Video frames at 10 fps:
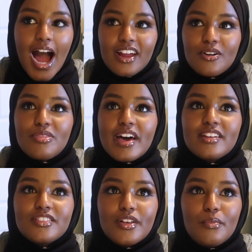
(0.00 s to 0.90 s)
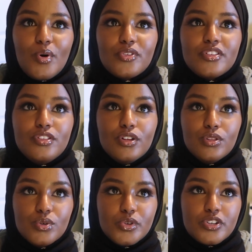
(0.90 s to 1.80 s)
I know that is the most
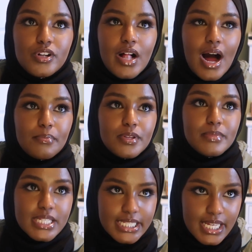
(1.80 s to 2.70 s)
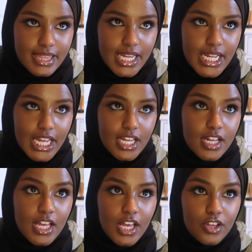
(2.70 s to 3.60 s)
delusional, optimistic
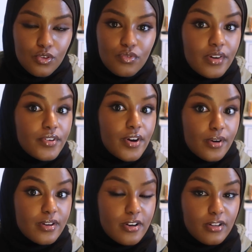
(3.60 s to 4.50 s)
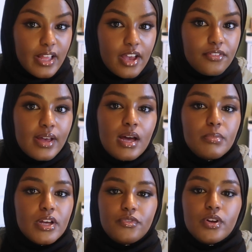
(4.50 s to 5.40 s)
thinking you've ever heard in your life,
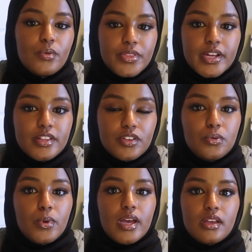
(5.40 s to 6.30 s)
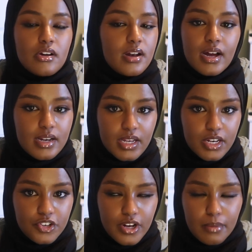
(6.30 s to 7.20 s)
but if you don't think this way, you're not going to
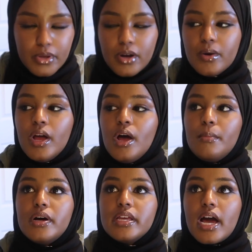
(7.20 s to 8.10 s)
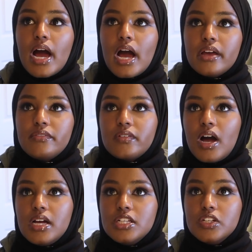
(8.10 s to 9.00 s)
get a job, you know. But yeah, I've
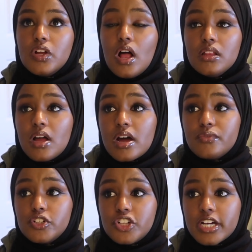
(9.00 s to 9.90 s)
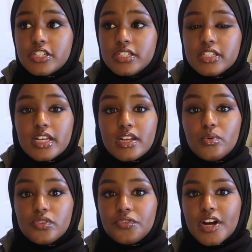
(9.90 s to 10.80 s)
gotten a lot of rejections and it
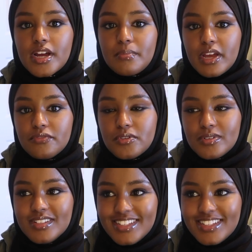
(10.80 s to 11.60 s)
was very painful.